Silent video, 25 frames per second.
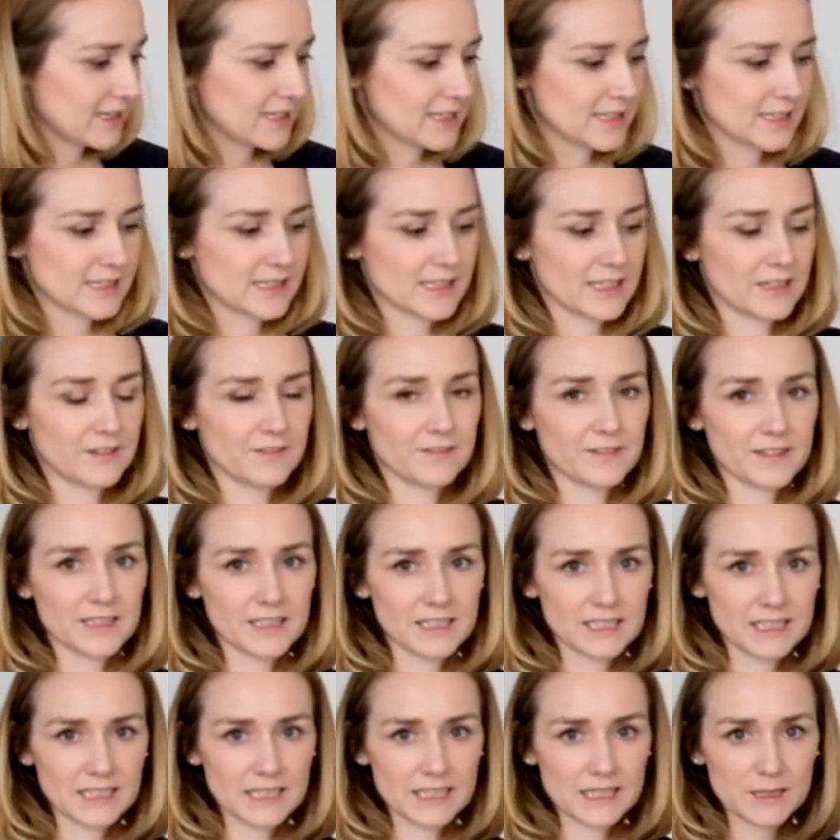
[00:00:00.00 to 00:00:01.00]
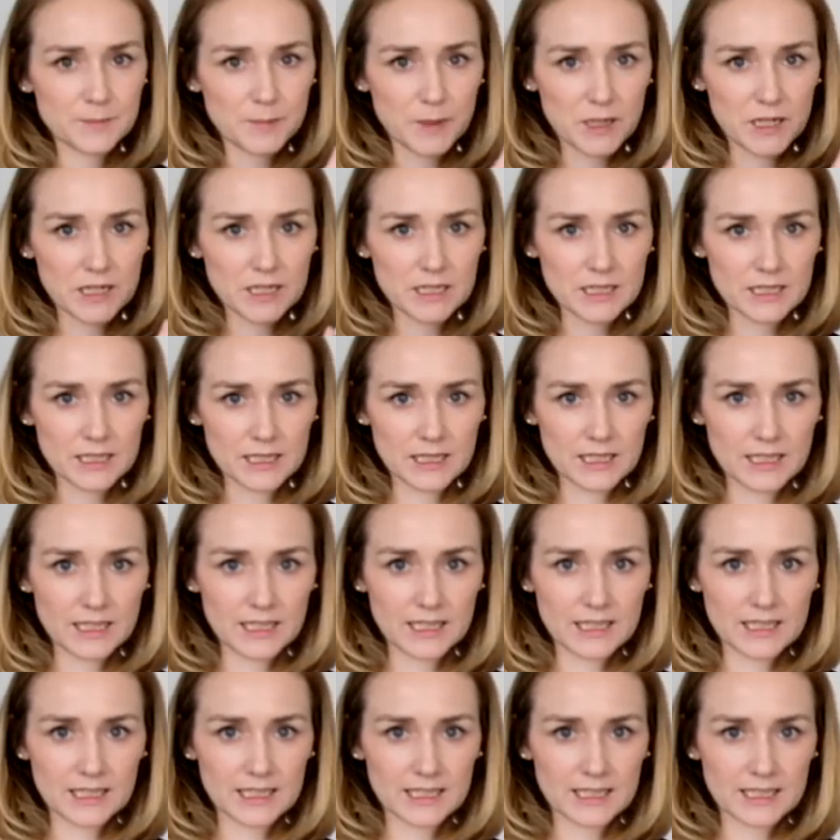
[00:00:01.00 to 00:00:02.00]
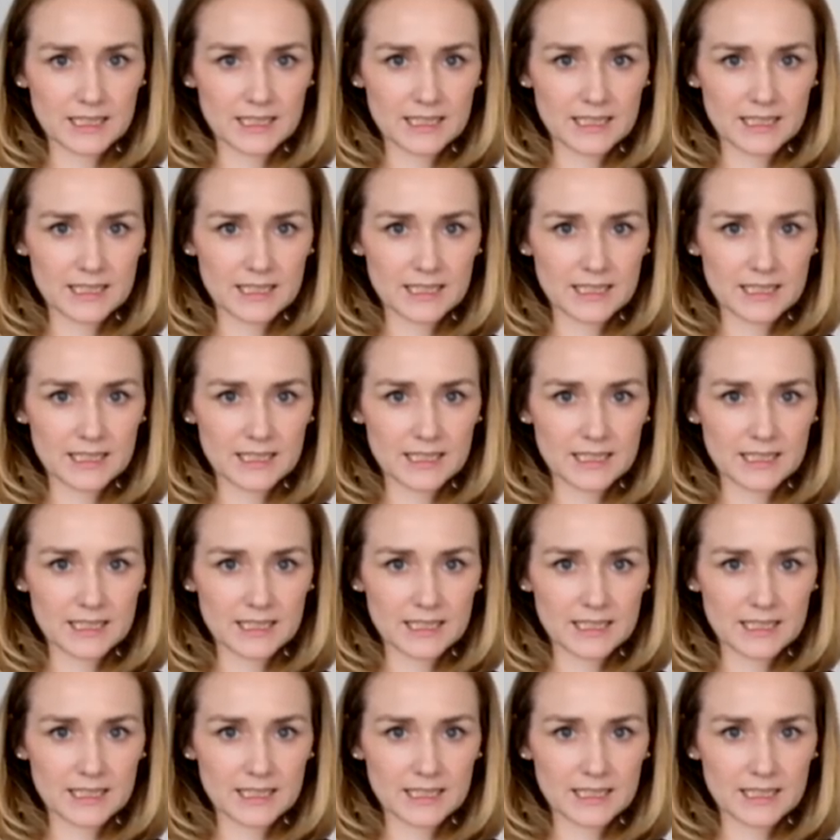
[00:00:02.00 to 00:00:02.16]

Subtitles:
The silver is sparkly.